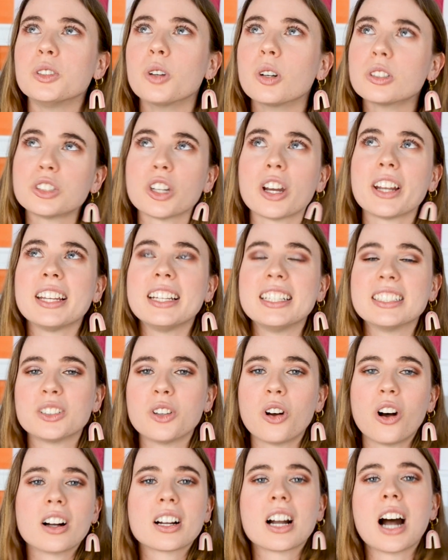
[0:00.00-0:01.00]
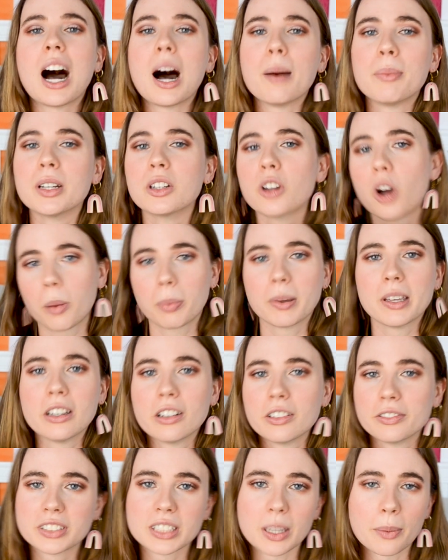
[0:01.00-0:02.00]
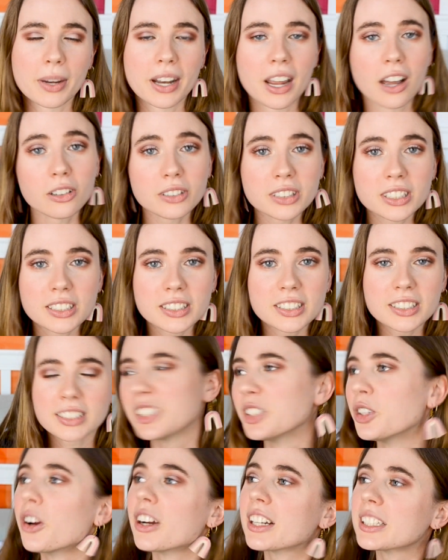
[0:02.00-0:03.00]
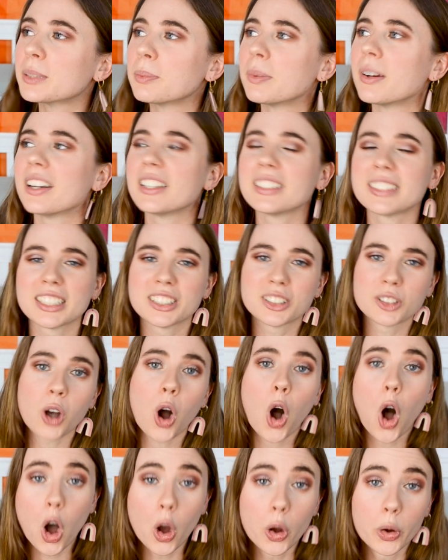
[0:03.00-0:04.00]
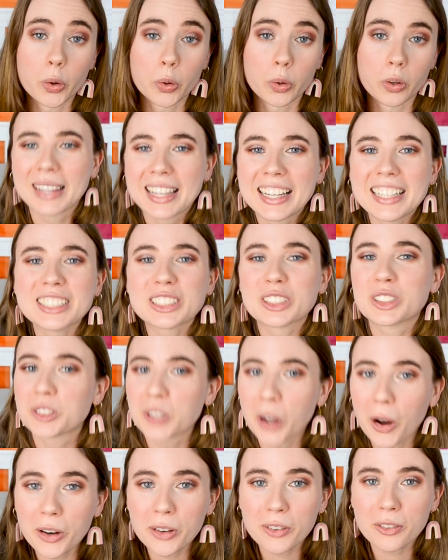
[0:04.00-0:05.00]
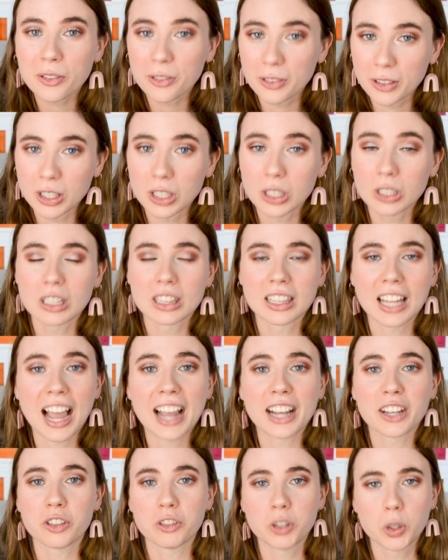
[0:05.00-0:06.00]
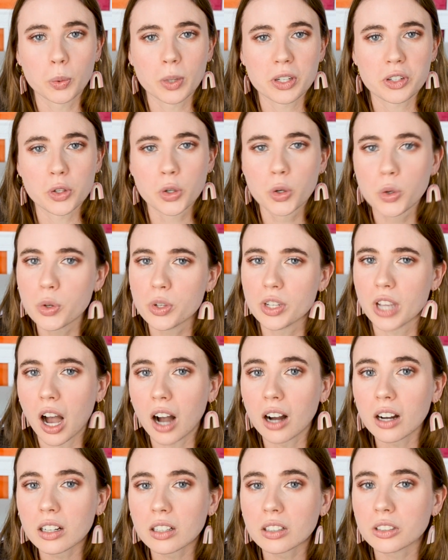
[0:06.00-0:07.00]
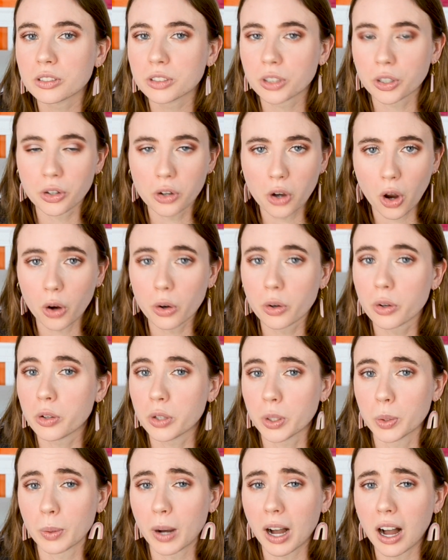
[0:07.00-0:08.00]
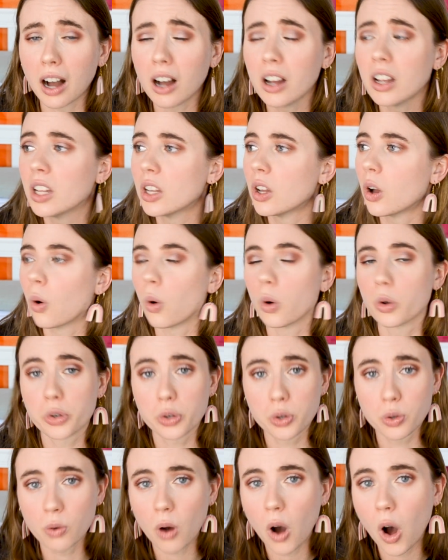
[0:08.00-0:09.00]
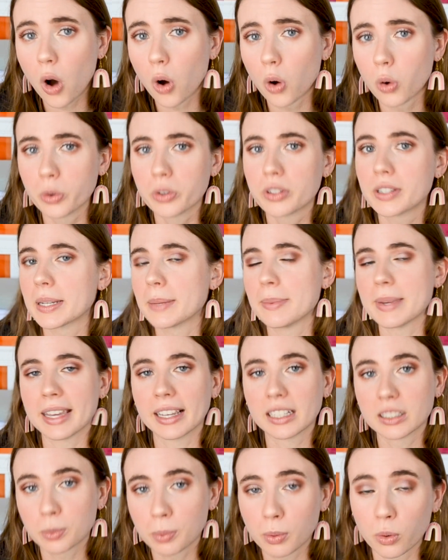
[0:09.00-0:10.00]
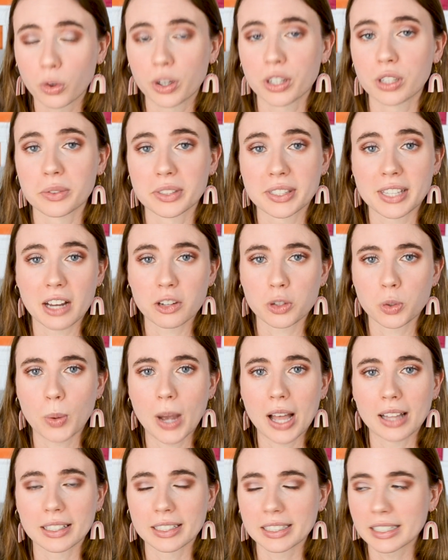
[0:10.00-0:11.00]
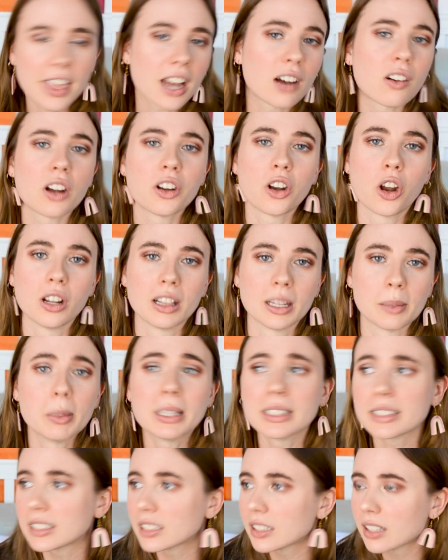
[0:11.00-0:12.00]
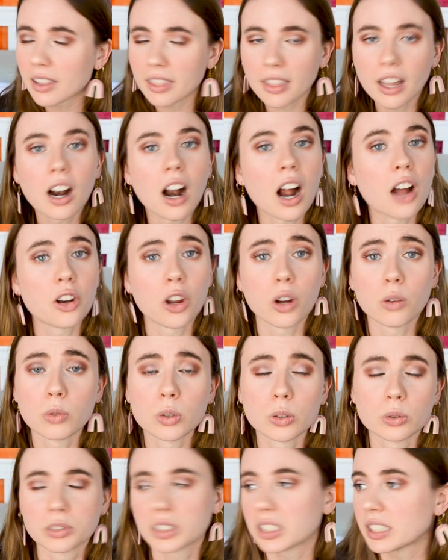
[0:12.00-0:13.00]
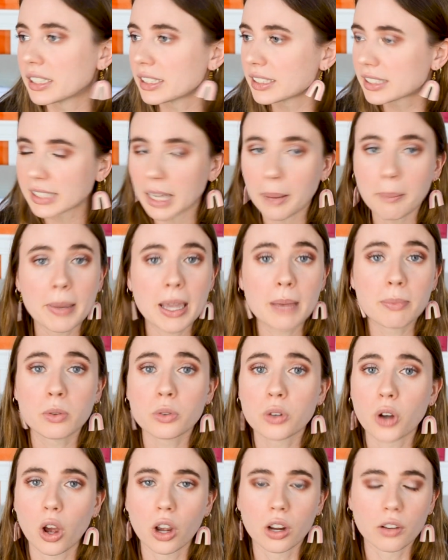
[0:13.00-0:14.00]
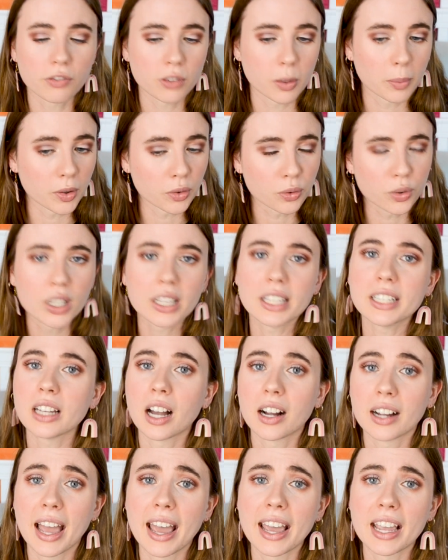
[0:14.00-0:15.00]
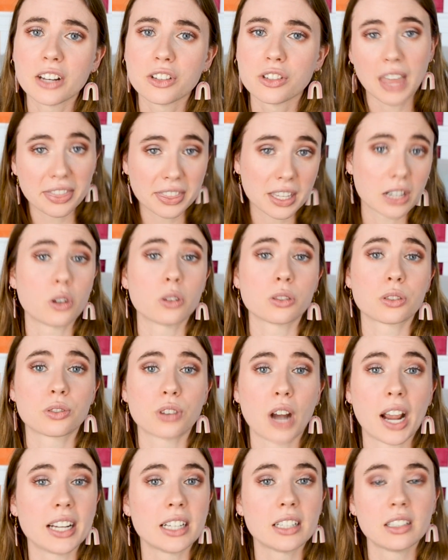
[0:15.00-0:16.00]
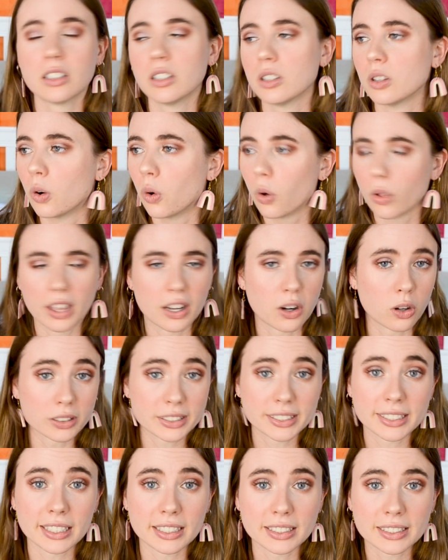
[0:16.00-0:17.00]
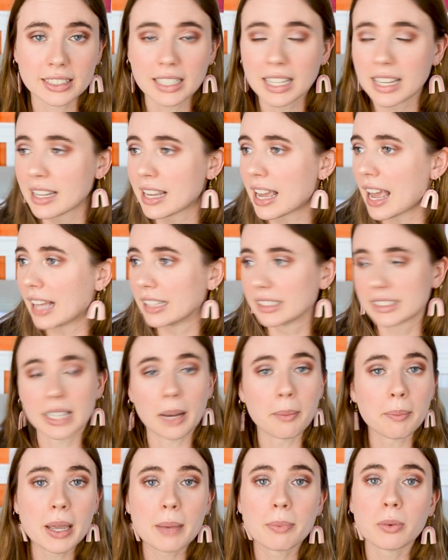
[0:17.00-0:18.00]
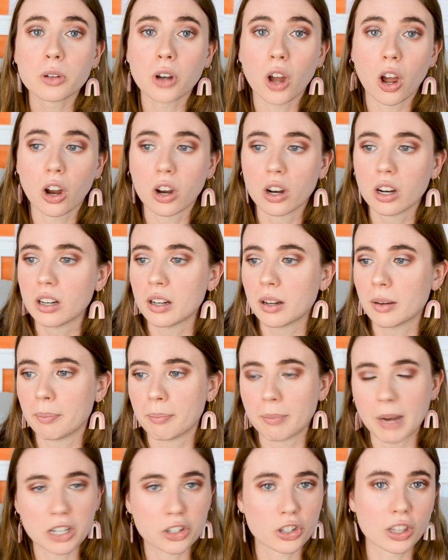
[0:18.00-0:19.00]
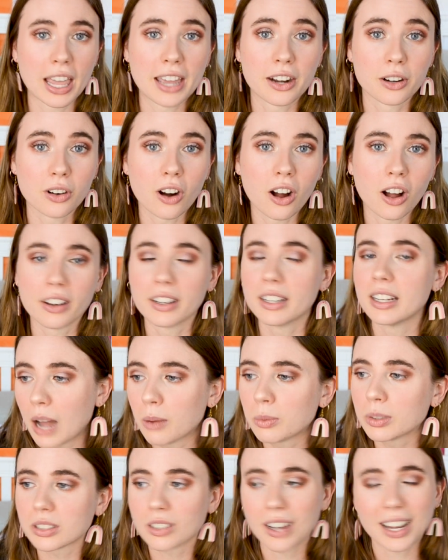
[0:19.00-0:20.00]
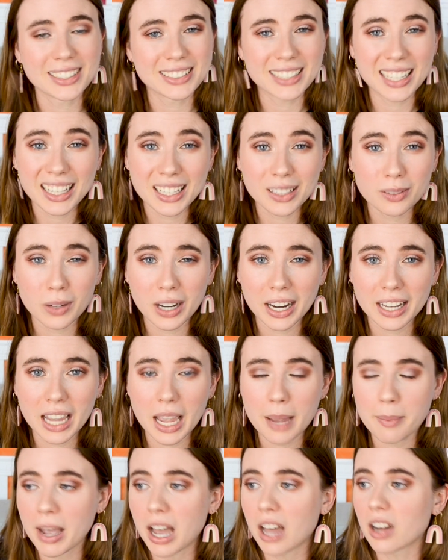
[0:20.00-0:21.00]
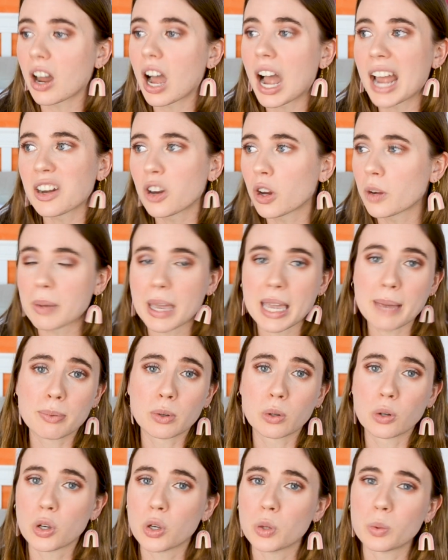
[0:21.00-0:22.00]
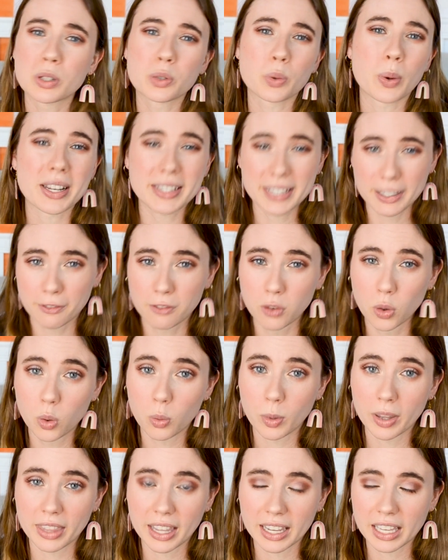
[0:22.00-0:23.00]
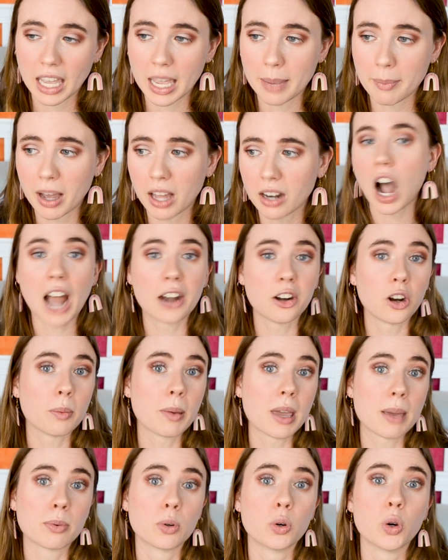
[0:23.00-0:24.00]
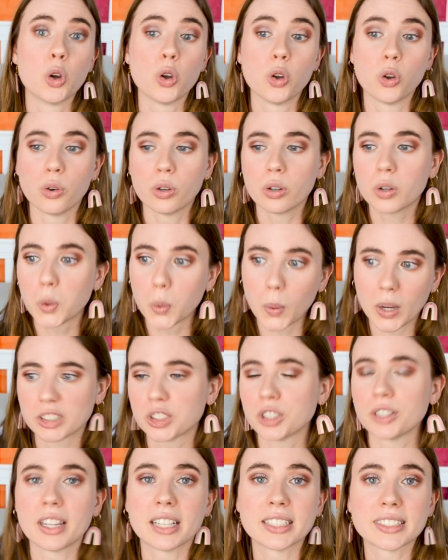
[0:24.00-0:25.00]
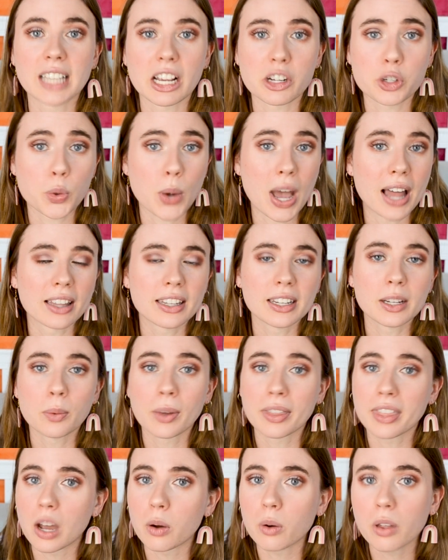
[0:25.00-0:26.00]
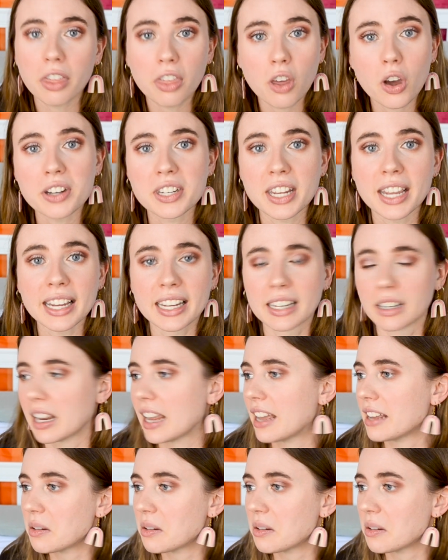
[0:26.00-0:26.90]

Your journey is not a carbon copy of someone else's. Your experience is your own. Please don't feel like you are too young to know who you are or too old to be exploring your sexuality. There are no limits. There are no rules. Some people know from a really young age that they're not straight or they're not cis. And some people know much later on. I was 19 when I came out. I know people who were 24 when they came out. I know people who questioned their sexuality when they were 13.